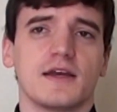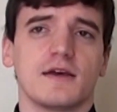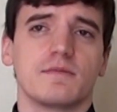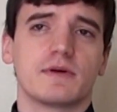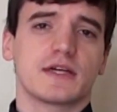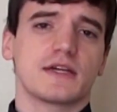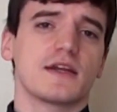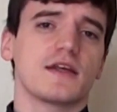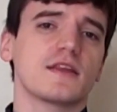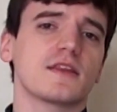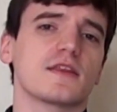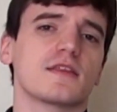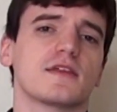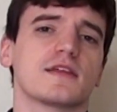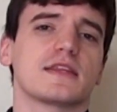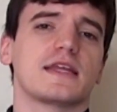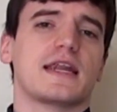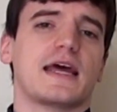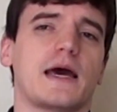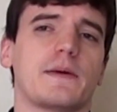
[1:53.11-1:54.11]
But another
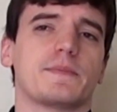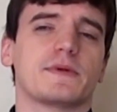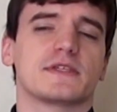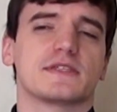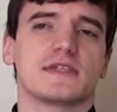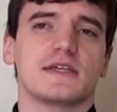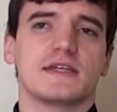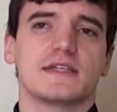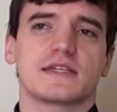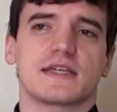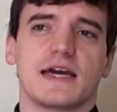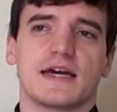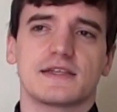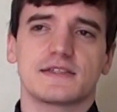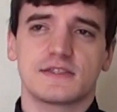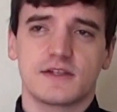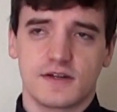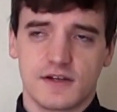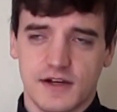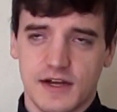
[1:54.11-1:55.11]
thing that happened is it kind
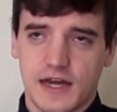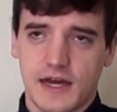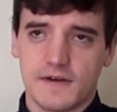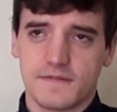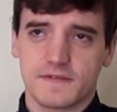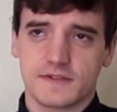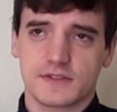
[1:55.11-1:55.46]
of started off